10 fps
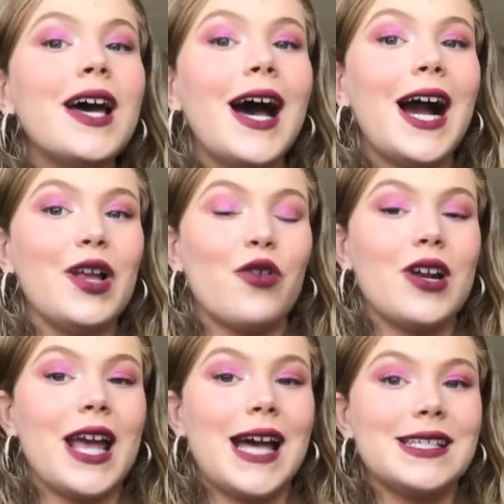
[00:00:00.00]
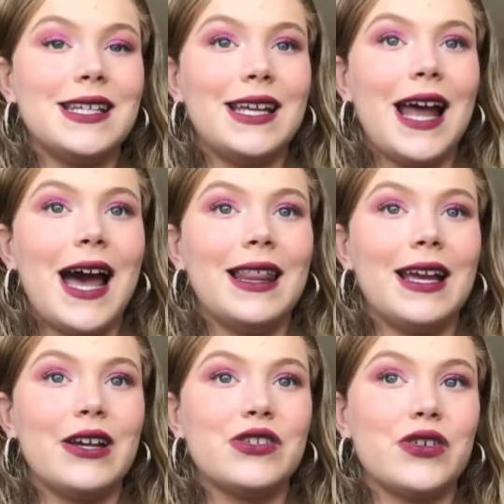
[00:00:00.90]
hyaluronic acid at
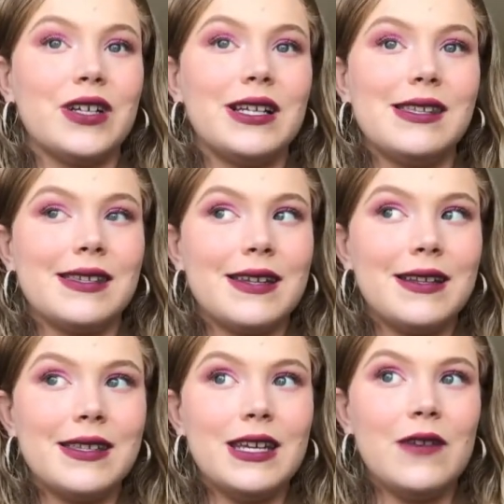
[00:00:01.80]
like a certain consistency.